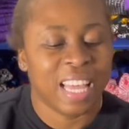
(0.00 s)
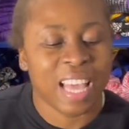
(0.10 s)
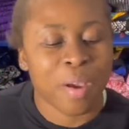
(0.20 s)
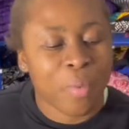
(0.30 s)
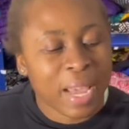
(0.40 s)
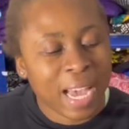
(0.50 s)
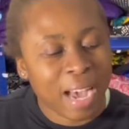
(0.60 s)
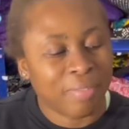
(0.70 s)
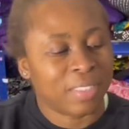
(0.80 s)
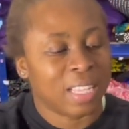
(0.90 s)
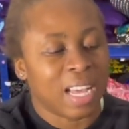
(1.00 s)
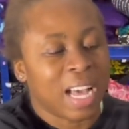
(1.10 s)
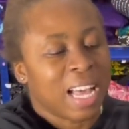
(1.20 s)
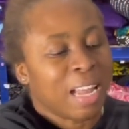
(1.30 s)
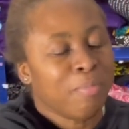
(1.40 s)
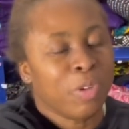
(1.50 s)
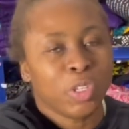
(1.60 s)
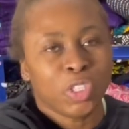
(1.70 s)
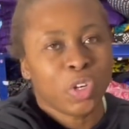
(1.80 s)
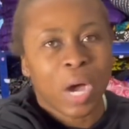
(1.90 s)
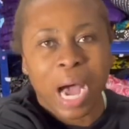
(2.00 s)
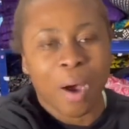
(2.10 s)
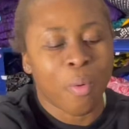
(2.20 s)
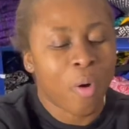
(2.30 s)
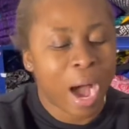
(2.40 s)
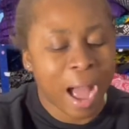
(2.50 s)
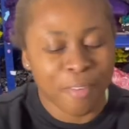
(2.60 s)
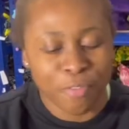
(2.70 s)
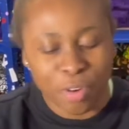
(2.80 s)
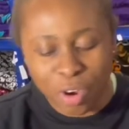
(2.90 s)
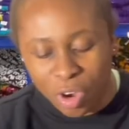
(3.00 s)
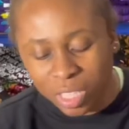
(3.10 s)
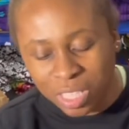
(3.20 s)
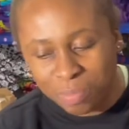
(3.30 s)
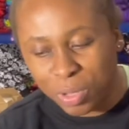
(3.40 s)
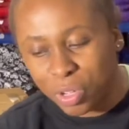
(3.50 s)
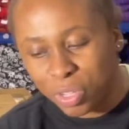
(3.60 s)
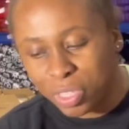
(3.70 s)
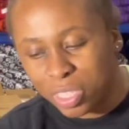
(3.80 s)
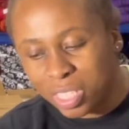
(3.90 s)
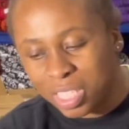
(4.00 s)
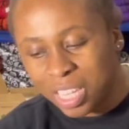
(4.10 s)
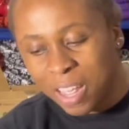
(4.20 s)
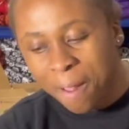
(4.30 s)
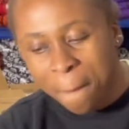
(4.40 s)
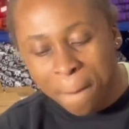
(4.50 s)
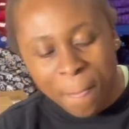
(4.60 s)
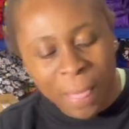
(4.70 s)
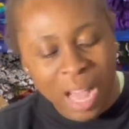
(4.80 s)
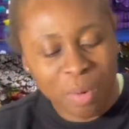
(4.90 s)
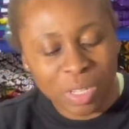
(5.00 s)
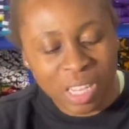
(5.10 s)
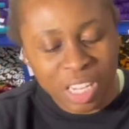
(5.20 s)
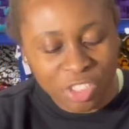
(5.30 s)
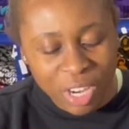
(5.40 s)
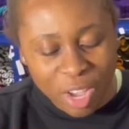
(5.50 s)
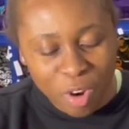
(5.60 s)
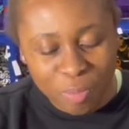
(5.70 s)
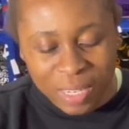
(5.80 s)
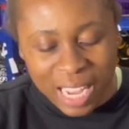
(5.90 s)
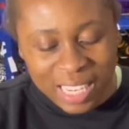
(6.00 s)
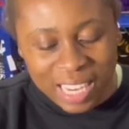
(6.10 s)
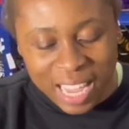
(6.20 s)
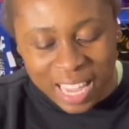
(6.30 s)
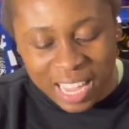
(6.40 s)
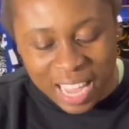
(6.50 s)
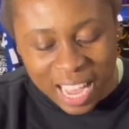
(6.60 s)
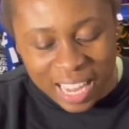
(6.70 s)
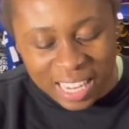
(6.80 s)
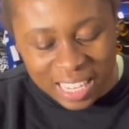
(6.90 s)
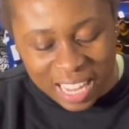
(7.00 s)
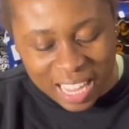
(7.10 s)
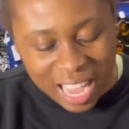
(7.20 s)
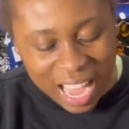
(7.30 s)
a week after, and I'm not sure how I forgot, because I was literally home that day and I